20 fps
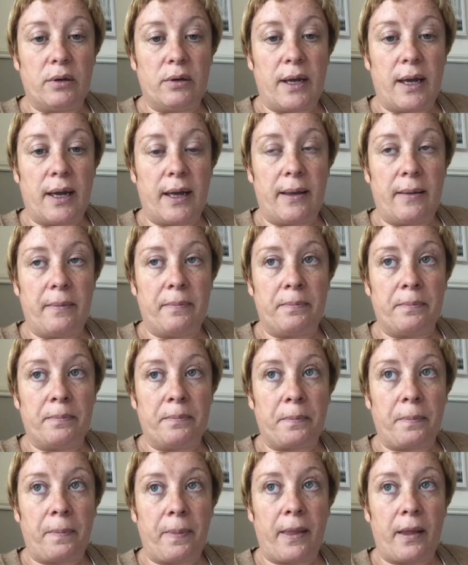
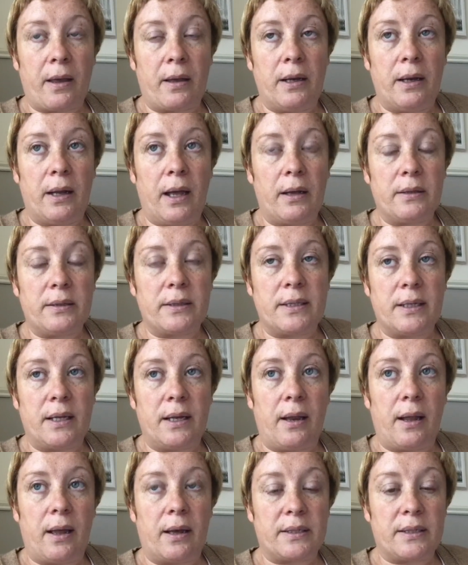lots
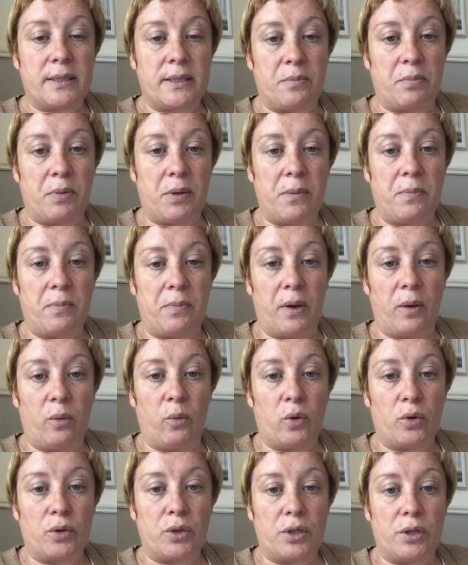and lots of people
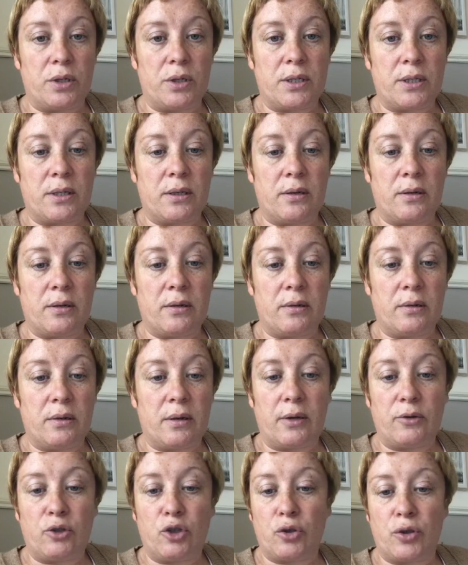wouldn't
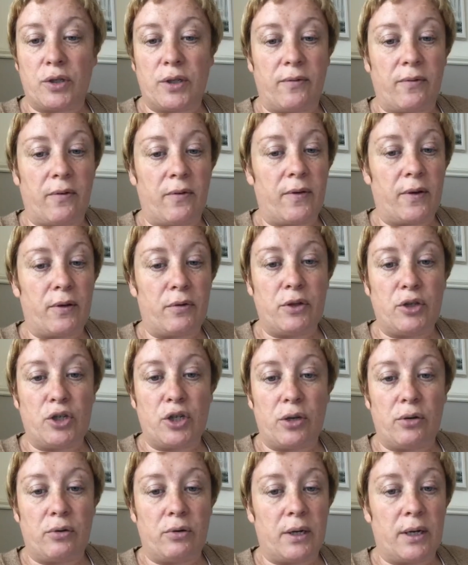just have a very
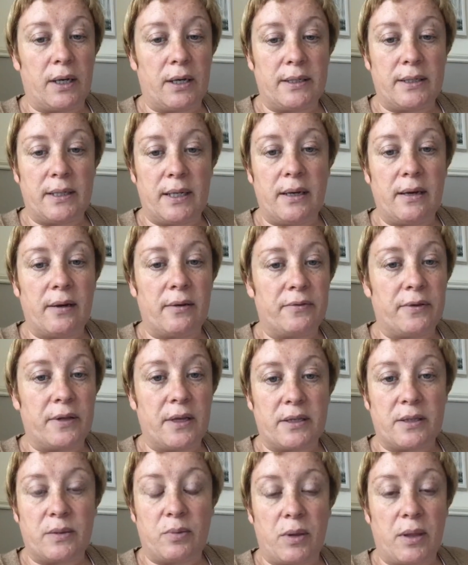general idea of
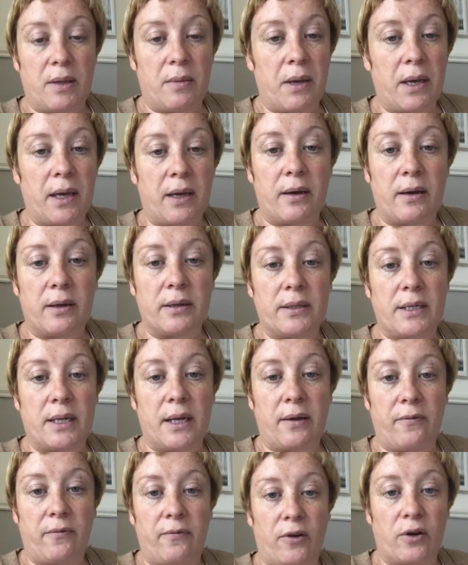this when they make
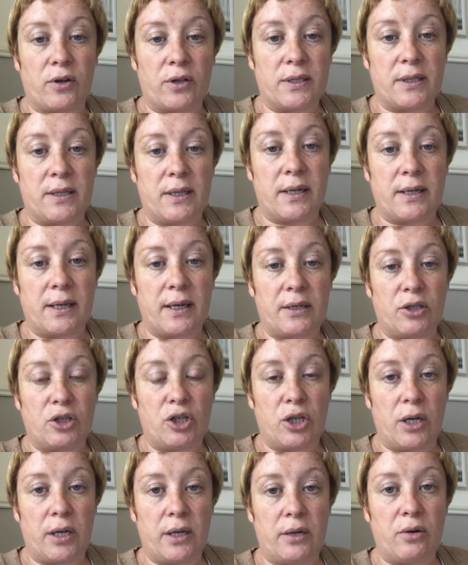contact first. They'd
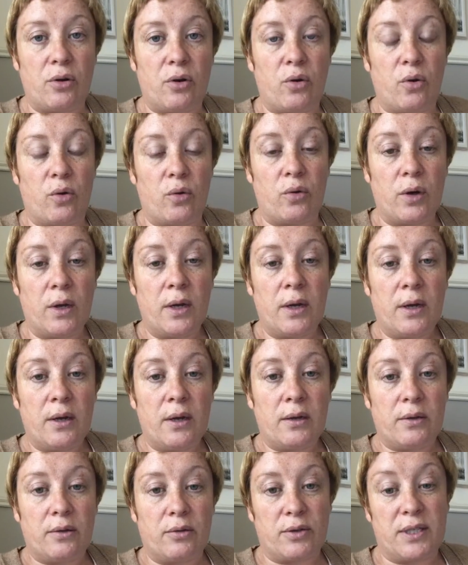actually know
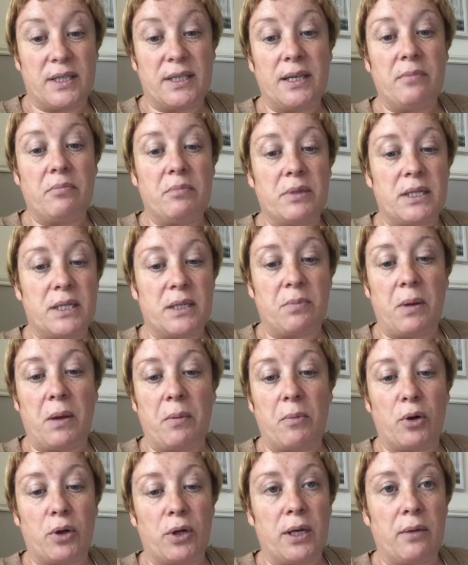there seems to be
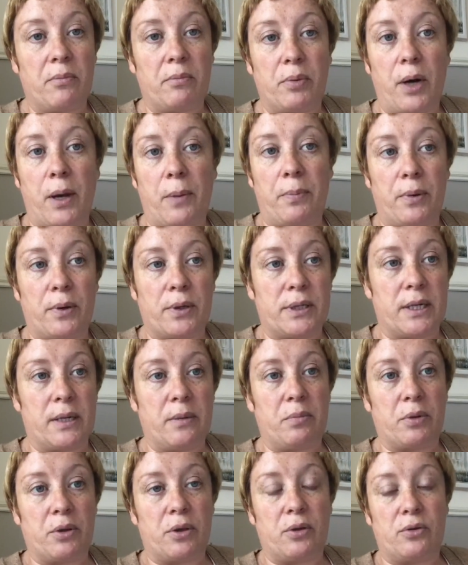money in property,
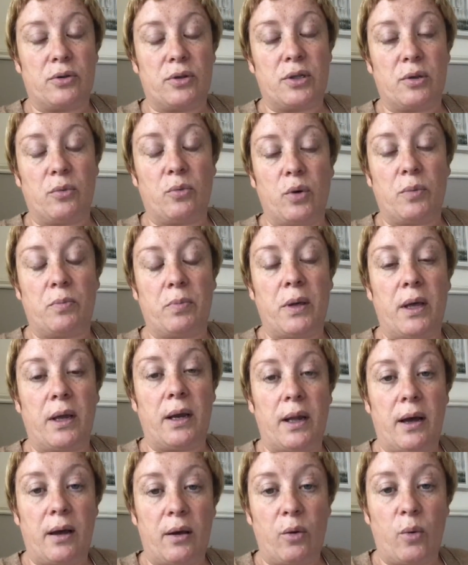but there would be a
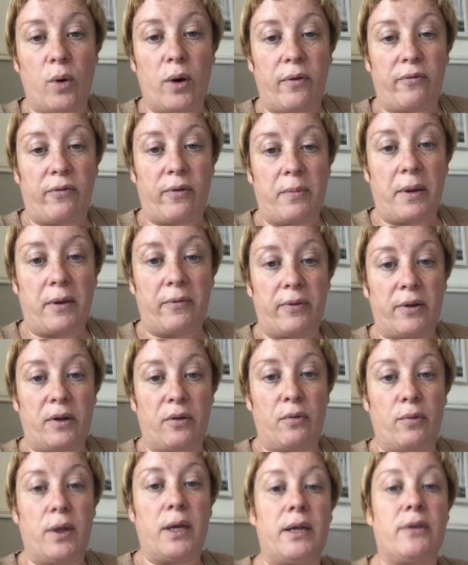long way from having a
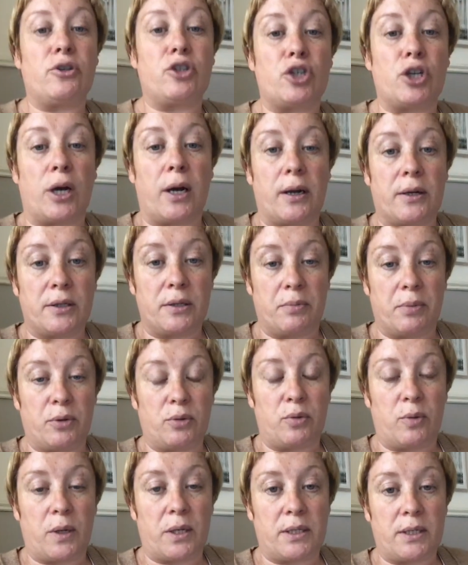rate chart
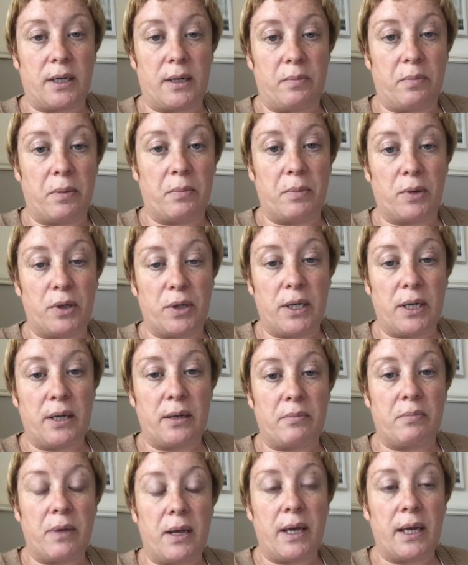about what type of money
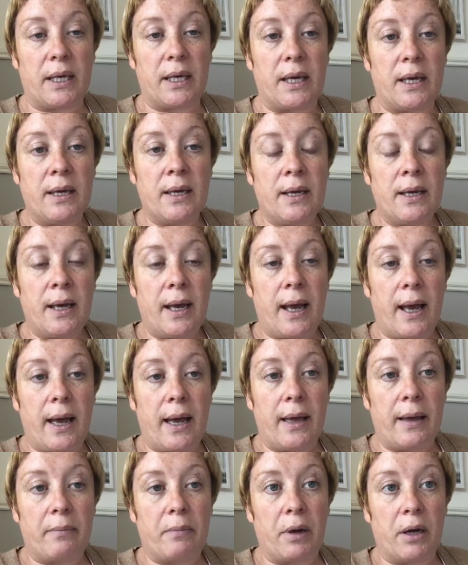you'd make
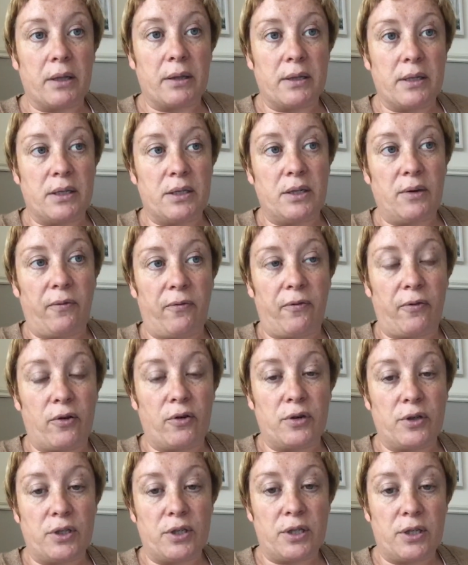on the
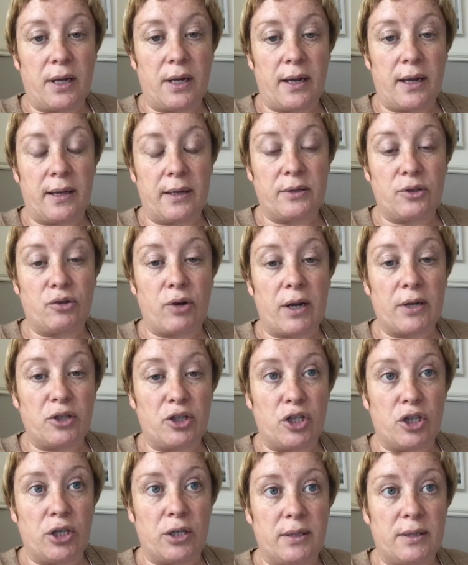different
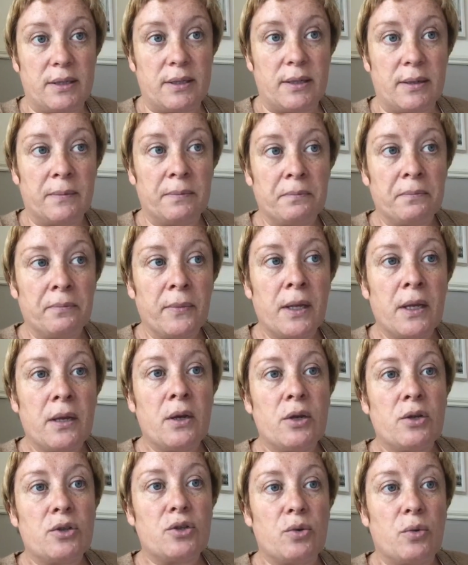strategies.
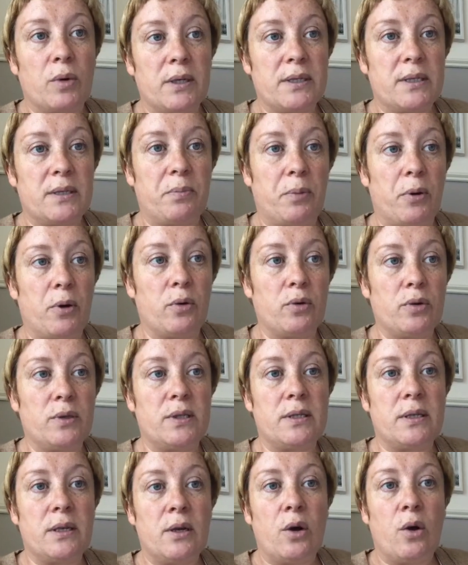So I
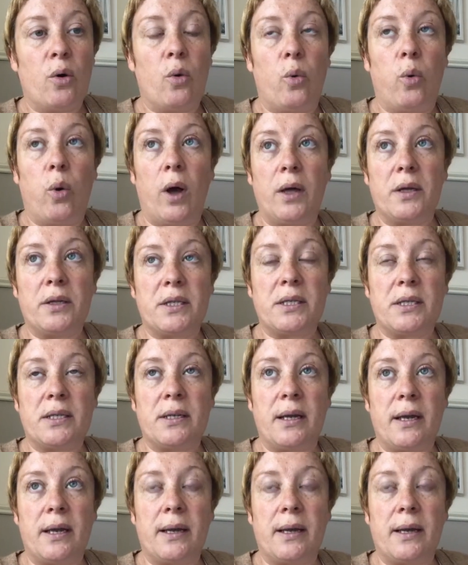suppose what